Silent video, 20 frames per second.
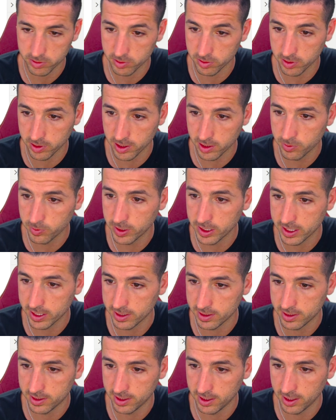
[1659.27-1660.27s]
So now we
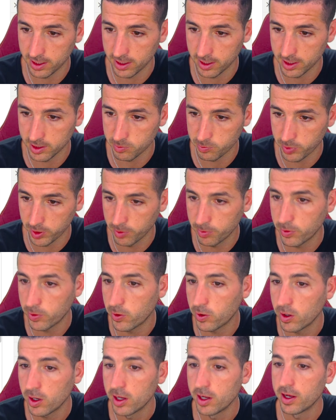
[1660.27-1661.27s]
can see these
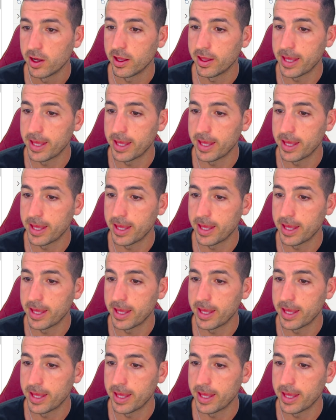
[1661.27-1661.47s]
people,